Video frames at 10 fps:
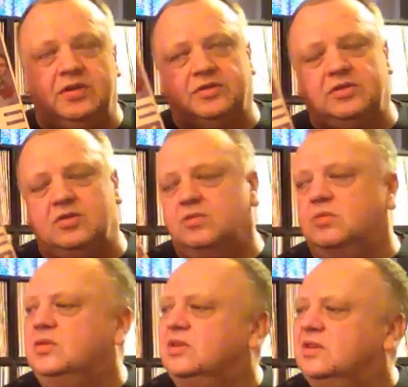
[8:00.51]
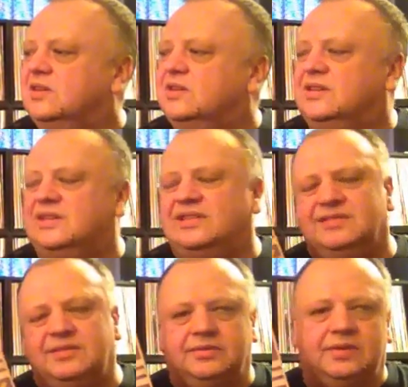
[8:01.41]
years ago.
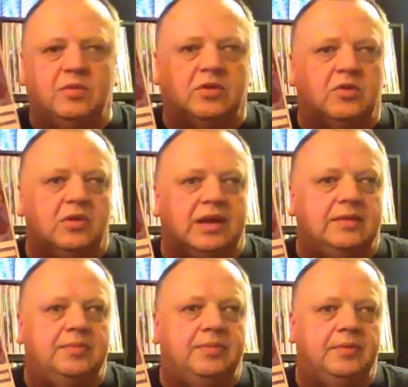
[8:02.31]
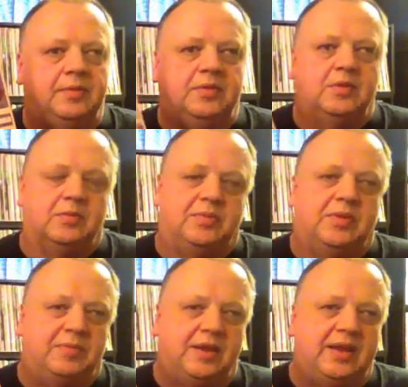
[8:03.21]
They weren't great.
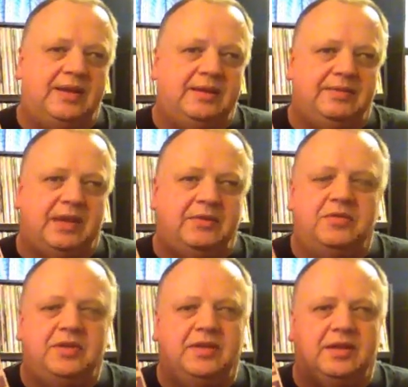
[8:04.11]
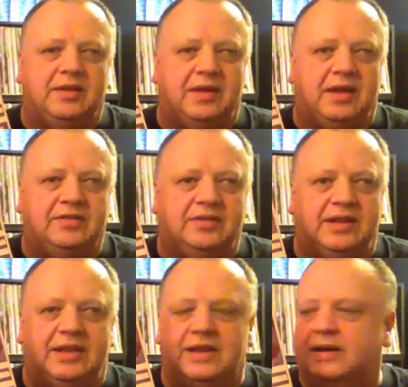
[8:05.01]
I don't think they
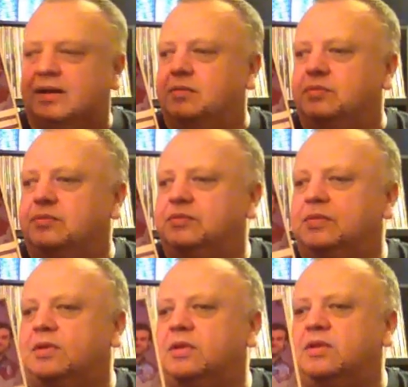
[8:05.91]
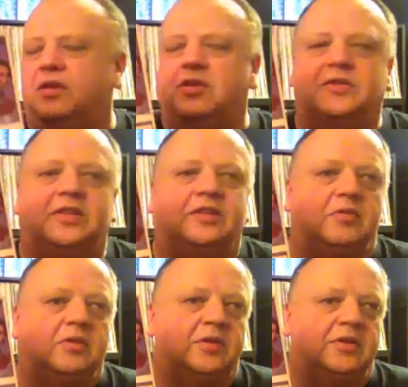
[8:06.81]
actually... the acoustics
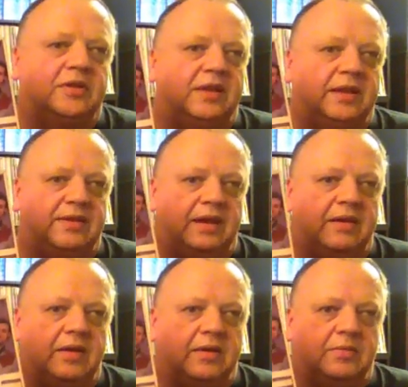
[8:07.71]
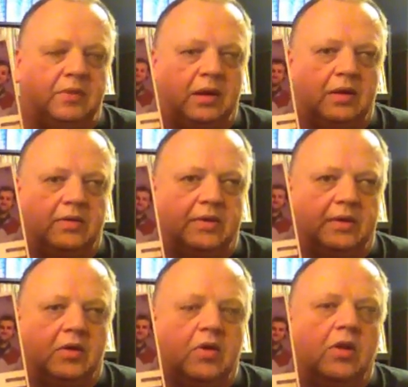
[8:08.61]
weren't good in the area. Or
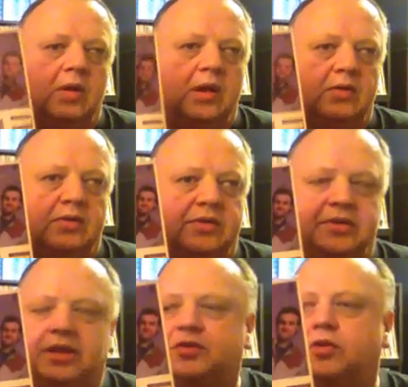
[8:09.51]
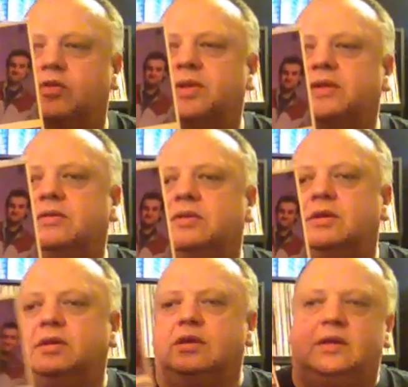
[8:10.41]
the hall. I saw them in.
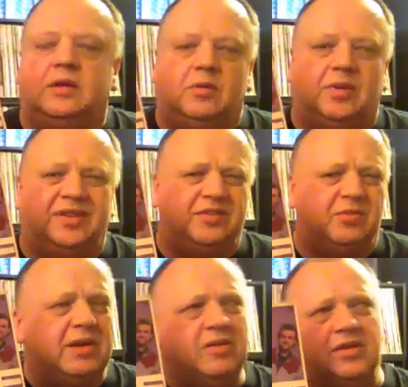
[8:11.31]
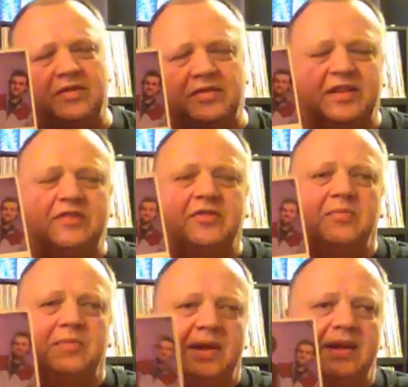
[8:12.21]
Which is weird because I've seen so
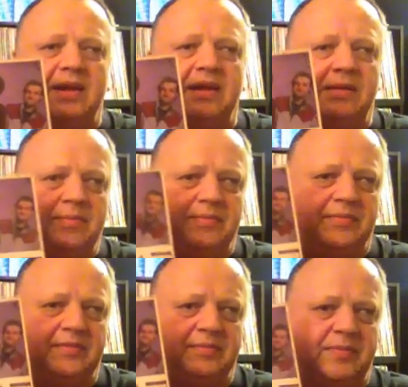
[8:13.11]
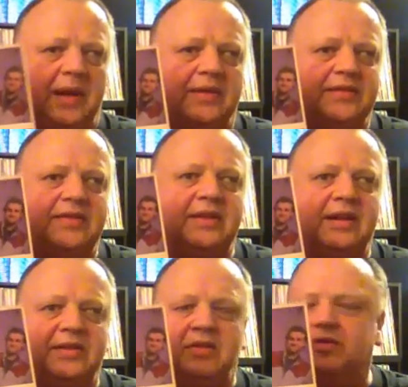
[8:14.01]
many bands in that. And they